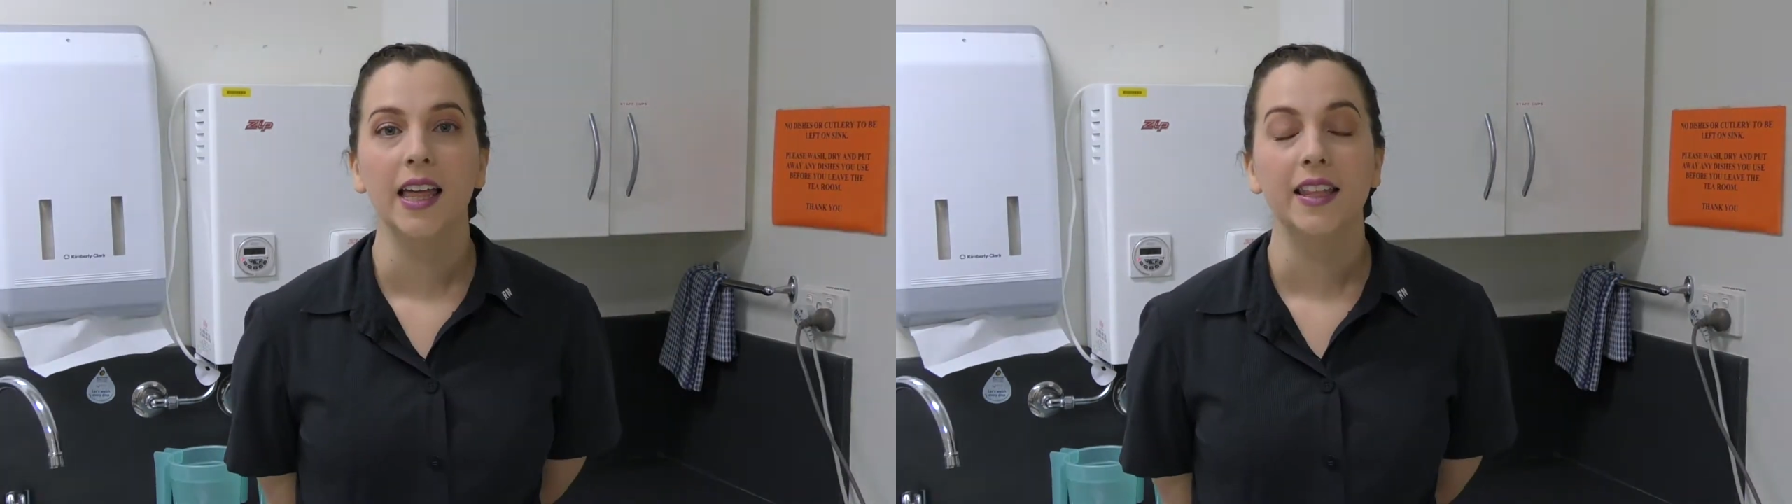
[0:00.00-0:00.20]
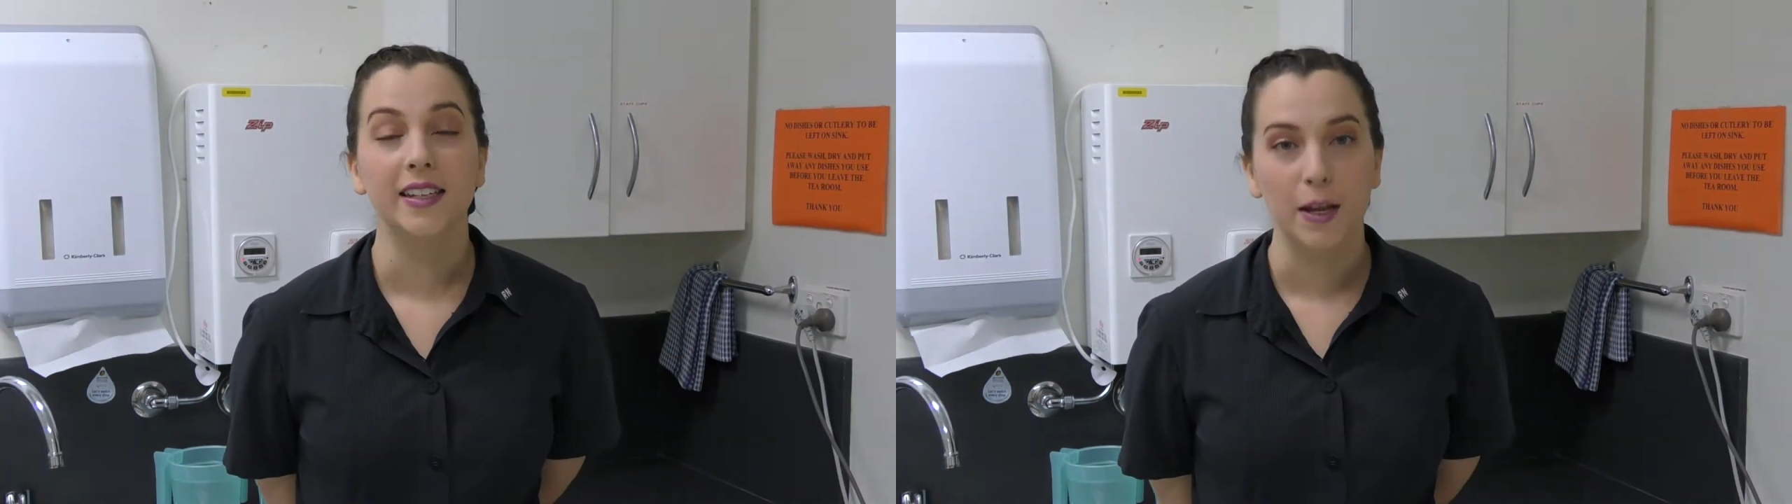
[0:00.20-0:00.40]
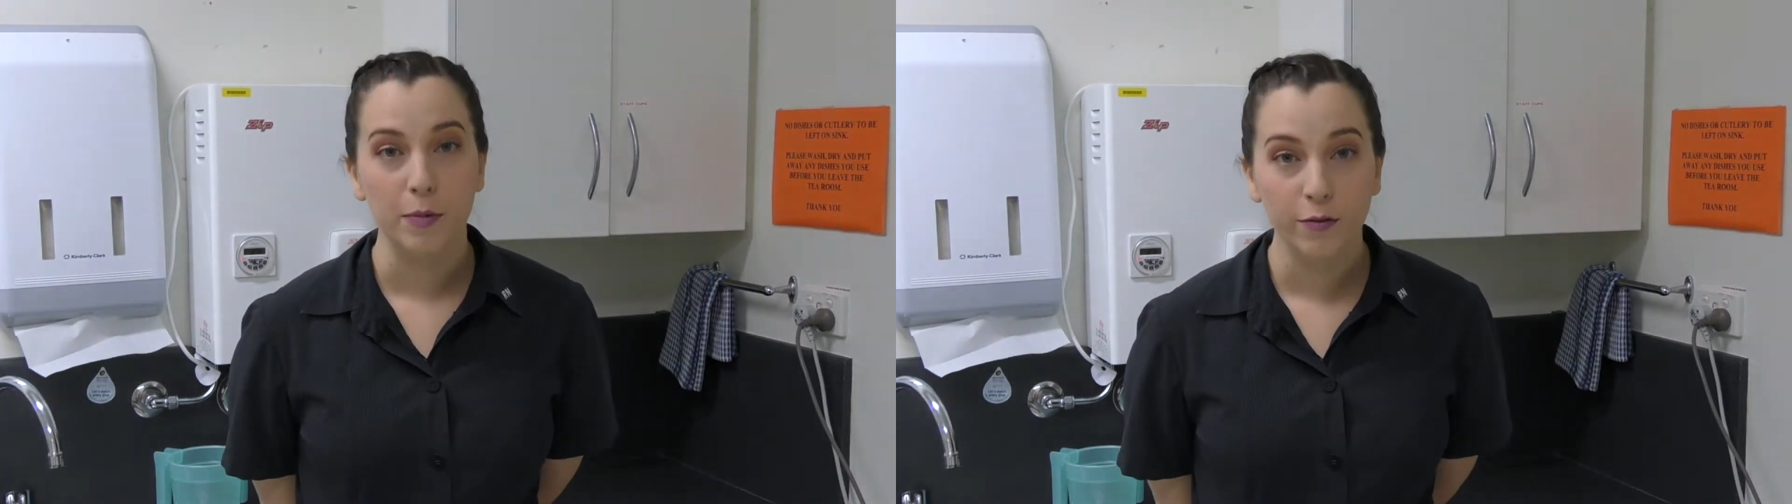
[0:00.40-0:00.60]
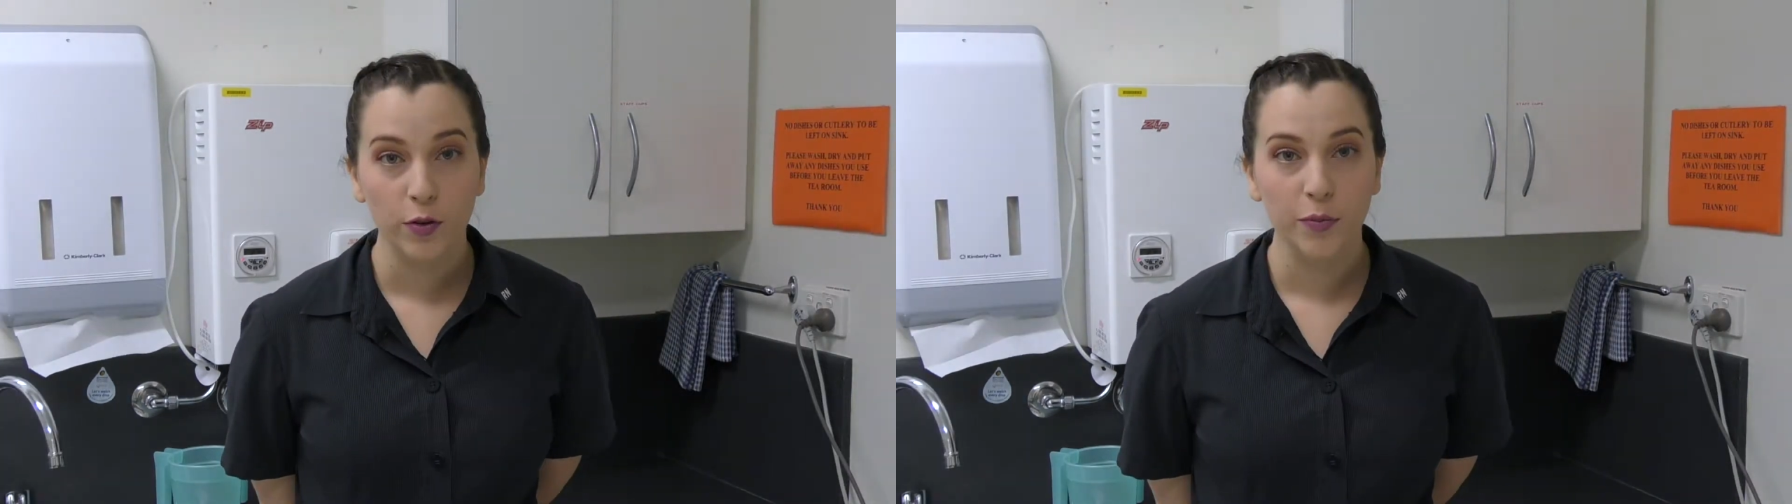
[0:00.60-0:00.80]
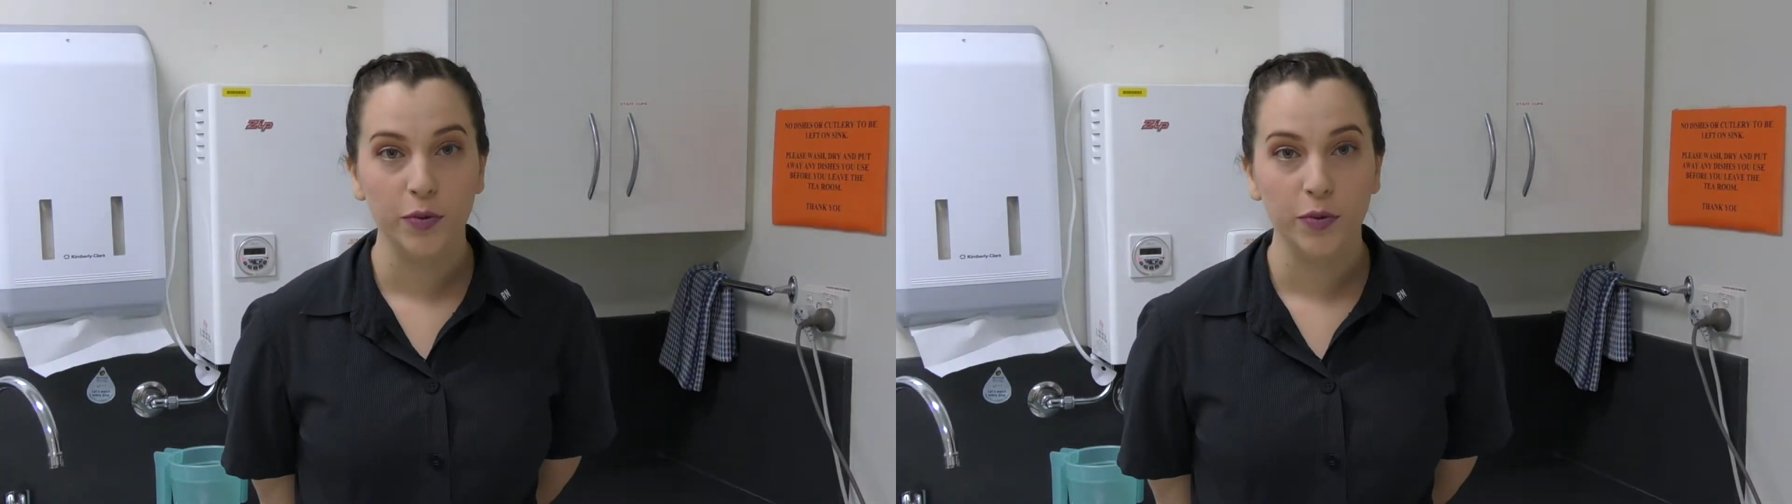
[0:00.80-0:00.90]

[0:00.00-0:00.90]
The day before your